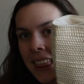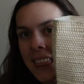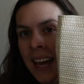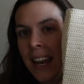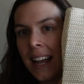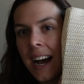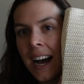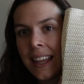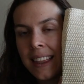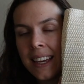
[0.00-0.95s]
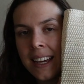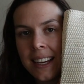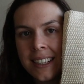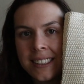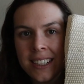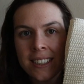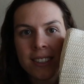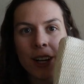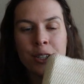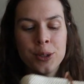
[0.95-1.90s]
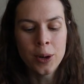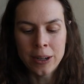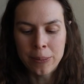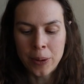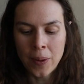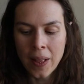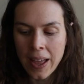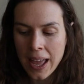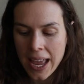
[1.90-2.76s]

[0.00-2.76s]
that I think is just adorable.